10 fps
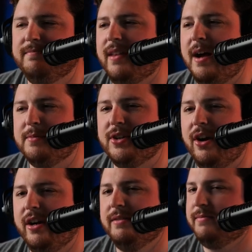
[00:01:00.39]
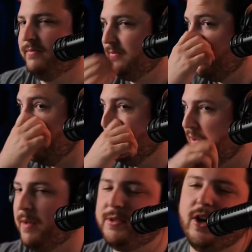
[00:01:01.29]
I'm sorry.
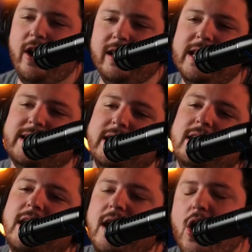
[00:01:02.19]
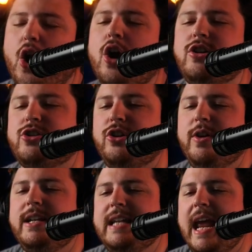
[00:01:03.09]
Listen,
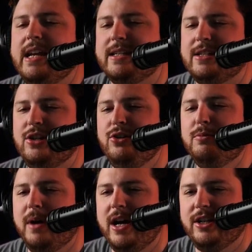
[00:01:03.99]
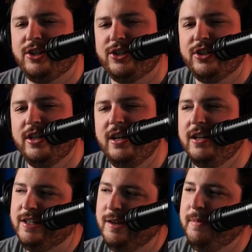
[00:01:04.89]
Archdruid takes too much
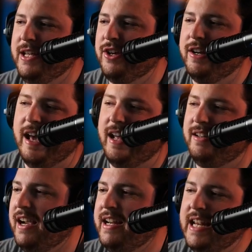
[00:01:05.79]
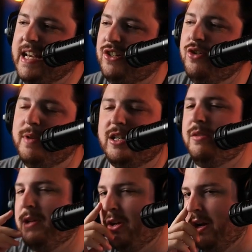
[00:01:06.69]
to be good at. It takes too much to
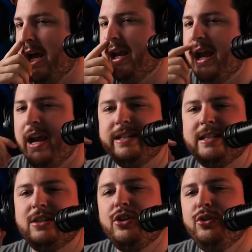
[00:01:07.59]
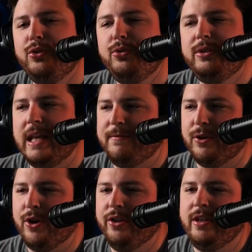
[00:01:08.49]
be good at. It's too
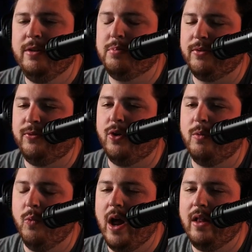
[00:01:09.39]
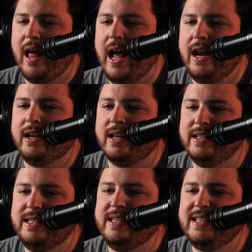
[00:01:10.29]
difficult to perform well at
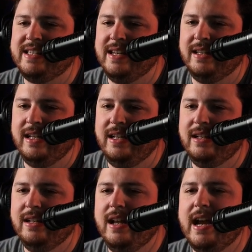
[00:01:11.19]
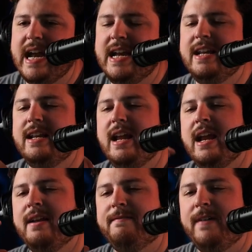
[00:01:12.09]
consistently. And
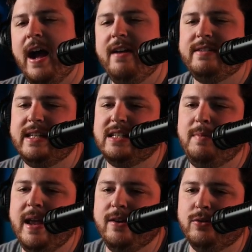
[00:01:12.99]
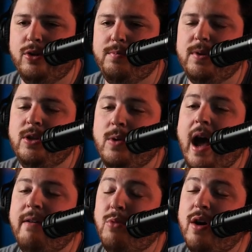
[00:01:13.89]
in a 5-6 man group, you
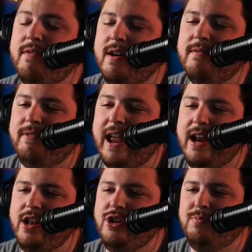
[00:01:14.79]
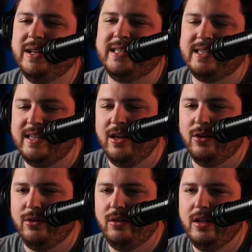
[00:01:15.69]
have more of an advantage, but
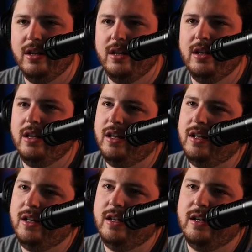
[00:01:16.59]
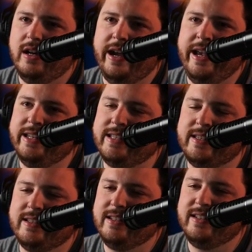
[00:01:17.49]
still, it's